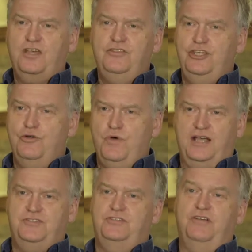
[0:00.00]
the
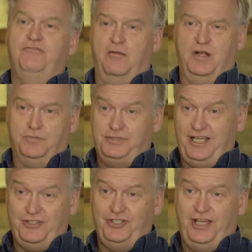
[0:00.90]
U.S. Environmental
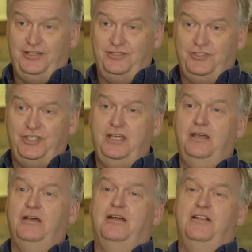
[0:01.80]
Protection
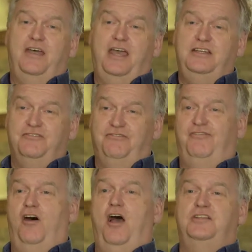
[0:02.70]
Agency, they
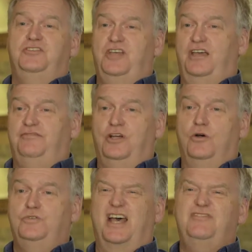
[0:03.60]
define safe
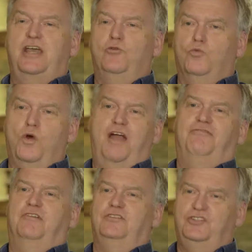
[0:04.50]
dose as a
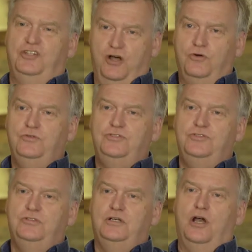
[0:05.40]
reference
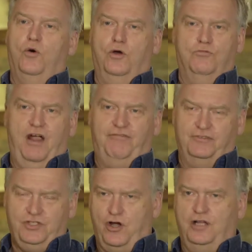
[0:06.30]
dose or
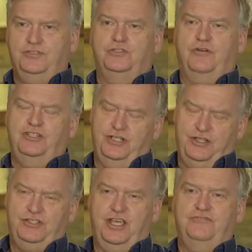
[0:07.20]
reference concentration. In
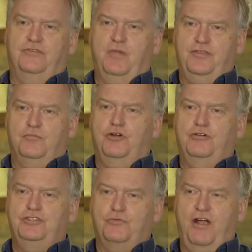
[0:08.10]
this case, for
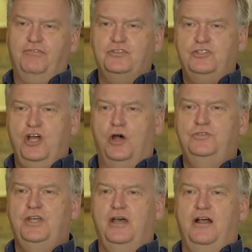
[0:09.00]
methylmercury, it's a reference
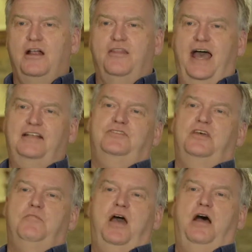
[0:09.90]
dose. That's
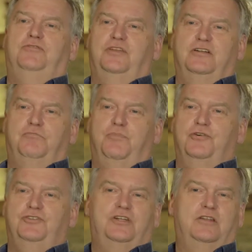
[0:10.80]
the amount that a
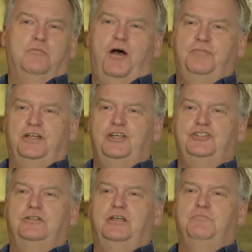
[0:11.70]
person in the
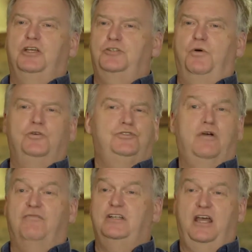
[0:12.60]
population can be exposed
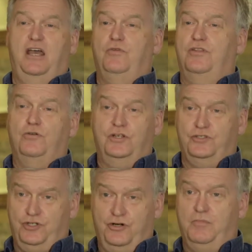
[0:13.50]
to every day without
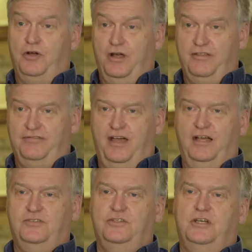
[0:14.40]
concern about health
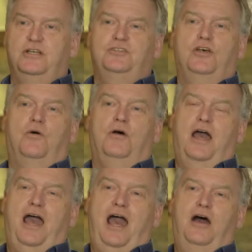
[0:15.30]
effects. So
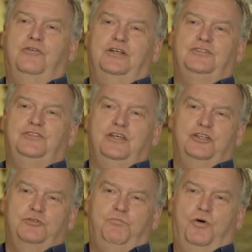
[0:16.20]
how does the
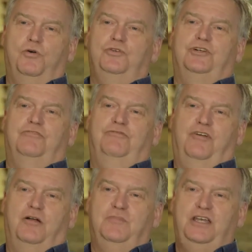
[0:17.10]
exposure
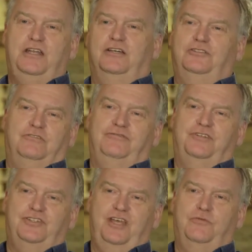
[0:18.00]
from eating a tuna
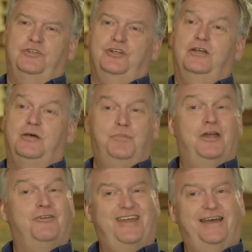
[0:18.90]
fish sandwich
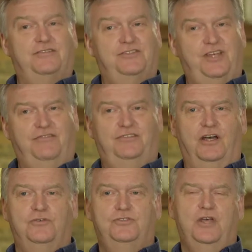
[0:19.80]
compare to that safe
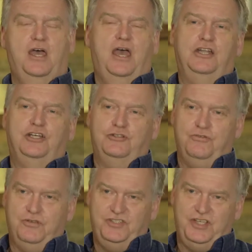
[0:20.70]
dose? And you can
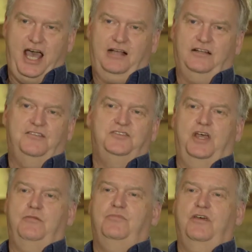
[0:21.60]
do exactly the
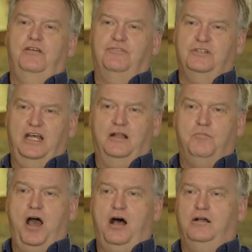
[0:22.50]
same thing for dental
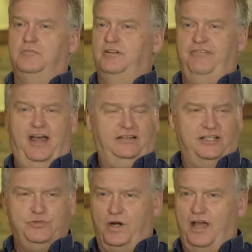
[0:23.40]
amalgam. In fact,
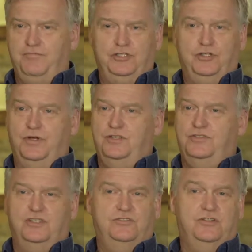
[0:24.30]
that's what I've been doing
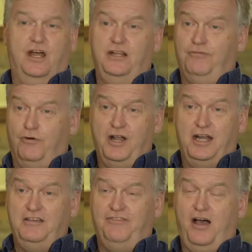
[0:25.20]
since
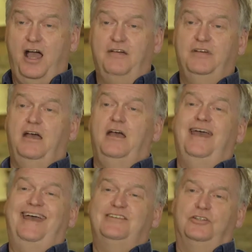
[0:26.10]
94-95.
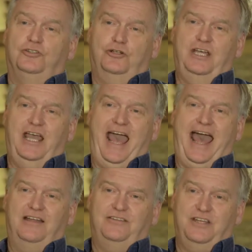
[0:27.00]
It's looking
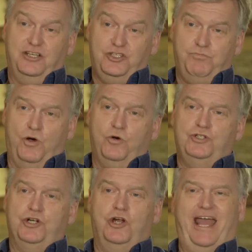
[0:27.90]
at the
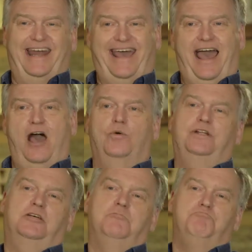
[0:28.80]
exposure and how
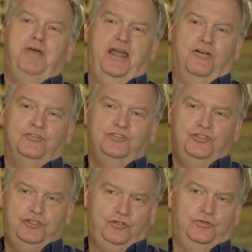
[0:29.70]
it compares
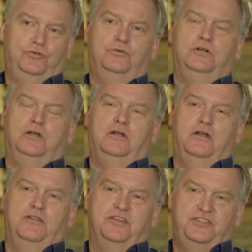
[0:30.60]
to
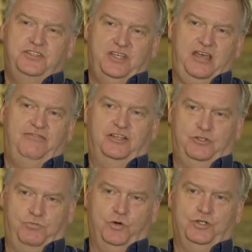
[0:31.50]
the safe
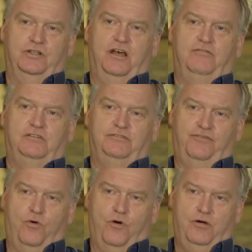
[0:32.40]
exposure level
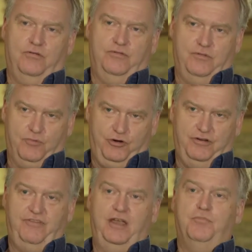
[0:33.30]
for the
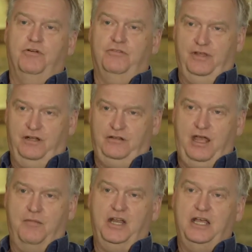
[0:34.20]
mercury vapor that
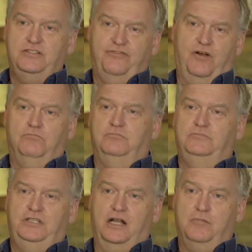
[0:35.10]
emanates from
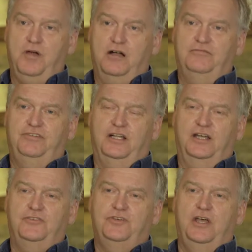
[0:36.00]
dental amalgam
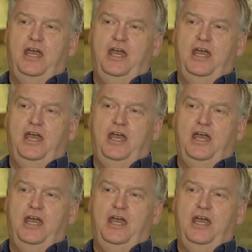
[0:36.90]
fillings.